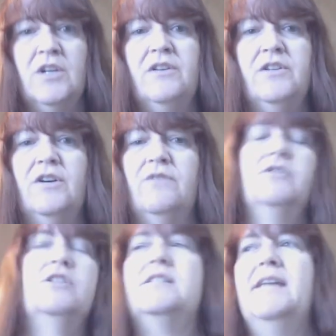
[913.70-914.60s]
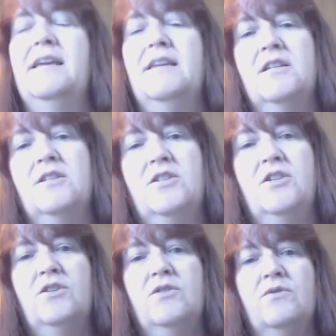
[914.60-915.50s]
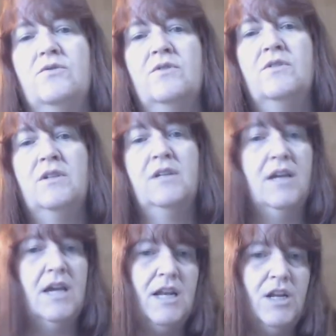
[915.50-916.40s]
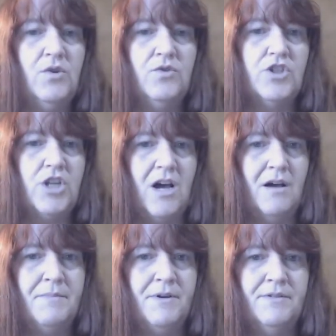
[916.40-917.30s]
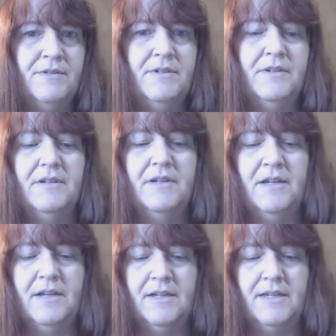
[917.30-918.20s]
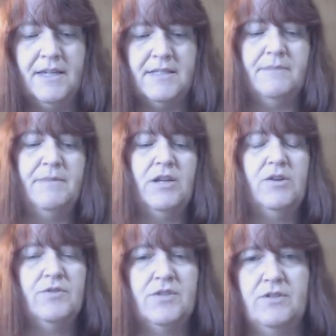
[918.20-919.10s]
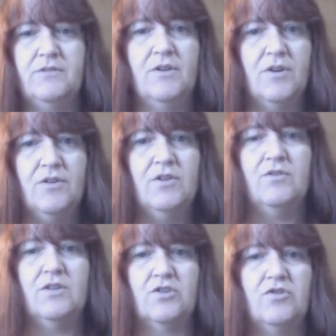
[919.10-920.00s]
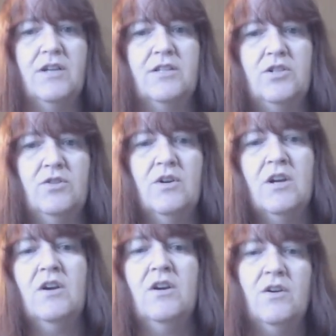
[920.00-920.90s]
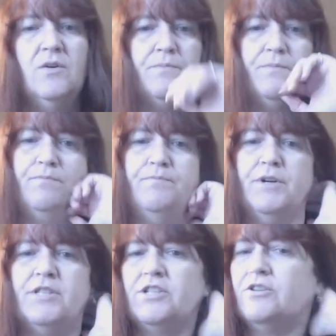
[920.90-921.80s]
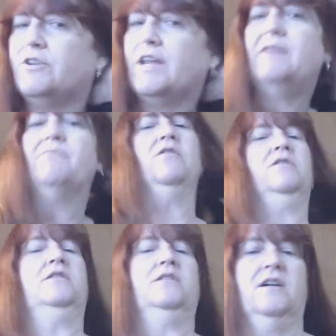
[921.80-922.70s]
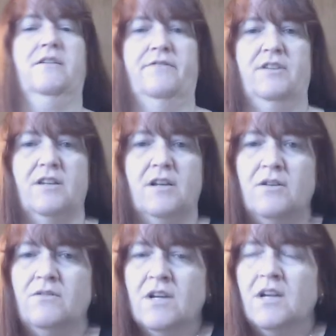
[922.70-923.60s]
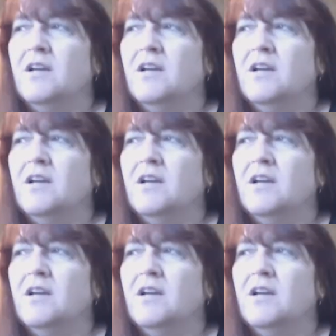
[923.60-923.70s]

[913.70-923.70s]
Don't just take it to any old shop. Uh, get somebody who's who you can trust, who who puts their name on stuff, you know?